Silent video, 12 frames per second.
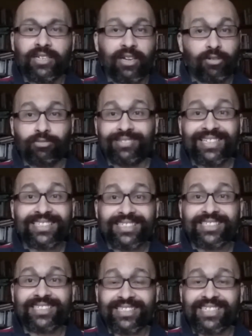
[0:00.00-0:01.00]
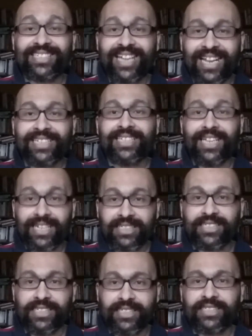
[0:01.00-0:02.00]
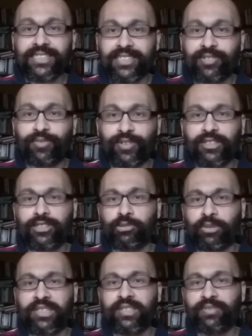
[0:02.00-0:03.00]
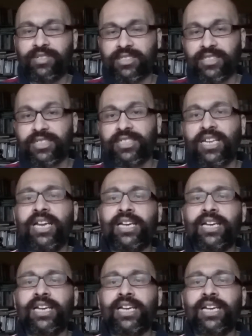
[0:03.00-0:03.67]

Now let's analyze this first 20 verses.